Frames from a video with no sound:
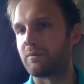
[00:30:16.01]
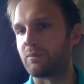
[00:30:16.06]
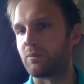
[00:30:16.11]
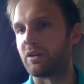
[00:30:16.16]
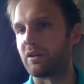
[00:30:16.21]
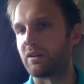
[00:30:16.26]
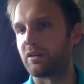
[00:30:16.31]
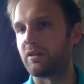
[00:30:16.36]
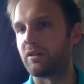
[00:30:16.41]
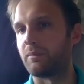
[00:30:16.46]
when
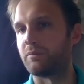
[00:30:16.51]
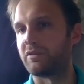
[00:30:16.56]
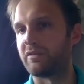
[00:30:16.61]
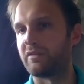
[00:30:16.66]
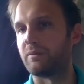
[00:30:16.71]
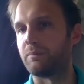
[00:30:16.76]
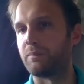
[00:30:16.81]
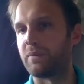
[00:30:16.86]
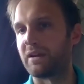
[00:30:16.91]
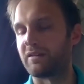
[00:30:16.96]
it comes
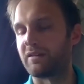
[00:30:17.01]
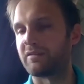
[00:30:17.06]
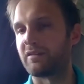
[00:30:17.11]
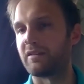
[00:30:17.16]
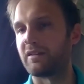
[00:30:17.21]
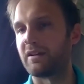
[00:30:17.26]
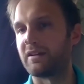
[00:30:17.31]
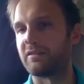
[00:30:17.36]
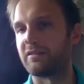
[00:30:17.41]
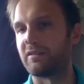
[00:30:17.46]
to
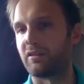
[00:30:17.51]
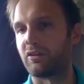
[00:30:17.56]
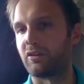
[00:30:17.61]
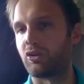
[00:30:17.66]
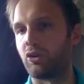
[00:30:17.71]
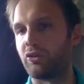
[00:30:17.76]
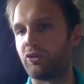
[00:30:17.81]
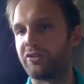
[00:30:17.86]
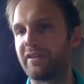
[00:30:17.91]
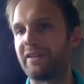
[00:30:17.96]
personalising
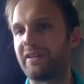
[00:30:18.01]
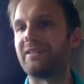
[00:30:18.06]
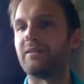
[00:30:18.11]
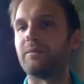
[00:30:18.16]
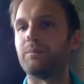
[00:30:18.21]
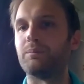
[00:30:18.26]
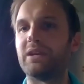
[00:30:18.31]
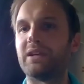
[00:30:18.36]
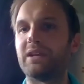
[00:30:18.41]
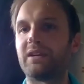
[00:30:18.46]
content
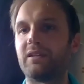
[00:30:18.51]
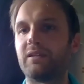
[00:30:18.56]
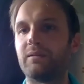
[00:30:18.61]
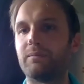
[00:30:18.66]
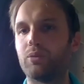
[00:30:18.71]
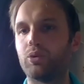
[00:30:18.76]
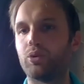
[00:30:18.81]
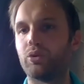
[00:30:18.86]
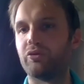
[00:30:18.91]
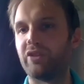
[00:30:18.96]
and making
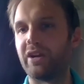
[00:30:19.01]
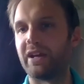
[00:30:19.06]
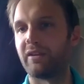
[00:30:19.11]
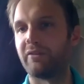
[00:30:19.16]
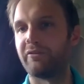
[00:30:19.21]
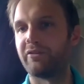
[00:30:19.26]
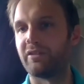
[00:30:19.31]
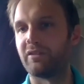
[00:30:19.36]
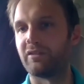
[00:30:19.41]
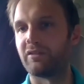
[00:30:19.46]
it more relevant,